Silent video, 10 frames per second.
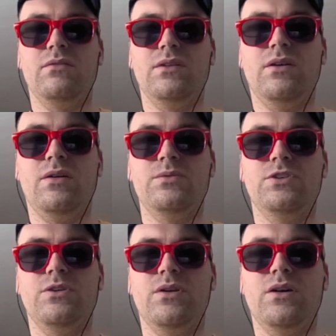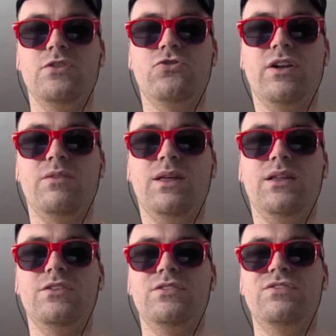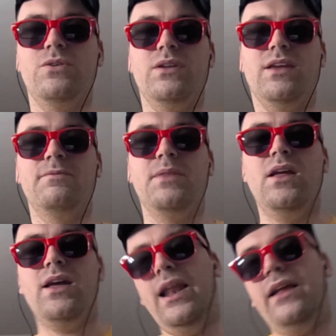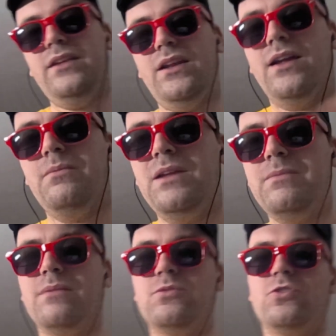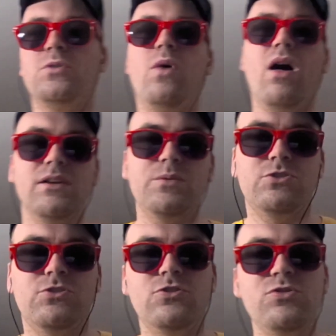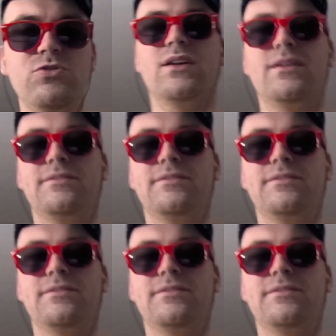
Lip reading: that I was going on, trying to make this phone game. And I did it, I made map 2, but while I was doing it,